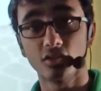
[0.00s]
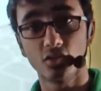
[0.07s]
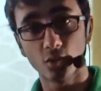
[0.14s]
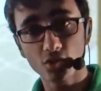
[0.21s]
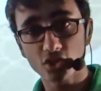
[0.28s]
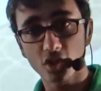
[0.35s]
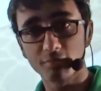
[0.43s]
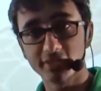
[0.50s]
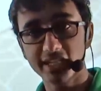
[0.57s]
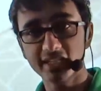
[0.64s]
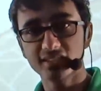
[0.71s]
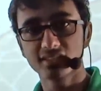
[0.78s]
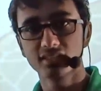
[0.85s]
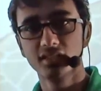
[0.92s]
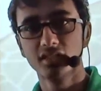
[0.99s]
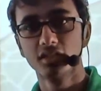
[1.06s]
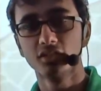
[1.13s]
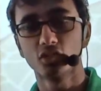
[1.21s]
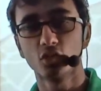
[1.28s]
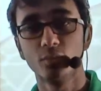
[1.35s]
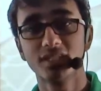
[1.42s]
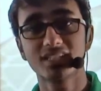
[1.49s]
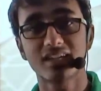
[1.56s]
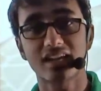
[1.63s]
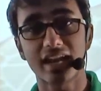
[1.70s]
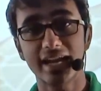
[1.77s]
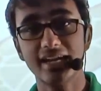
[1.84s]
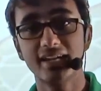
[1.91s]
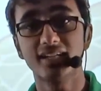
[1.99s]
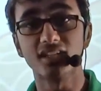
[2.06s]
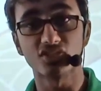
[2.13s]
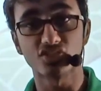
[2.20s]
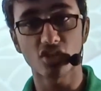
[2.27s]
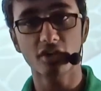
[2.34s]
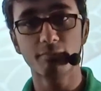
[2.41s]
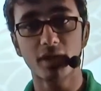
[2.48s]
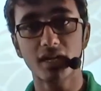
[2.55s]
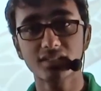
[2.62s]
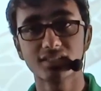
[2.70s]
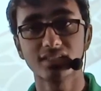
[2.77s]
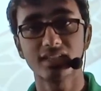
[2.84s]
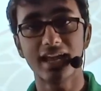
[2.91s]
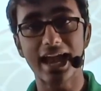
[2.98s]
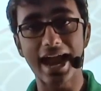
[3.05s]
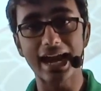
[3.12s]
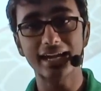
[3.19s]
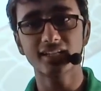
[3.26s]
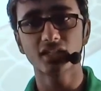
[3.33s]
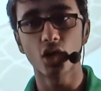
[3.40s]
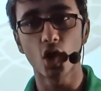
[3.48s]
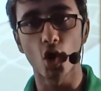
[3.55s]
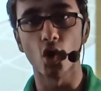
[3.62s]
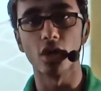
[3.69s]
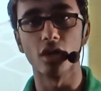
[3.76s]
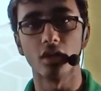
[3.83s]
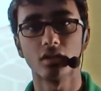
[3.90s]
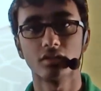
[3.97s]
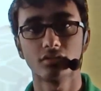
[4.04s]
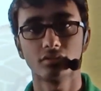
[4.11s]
are those objects through which light does not pass at all.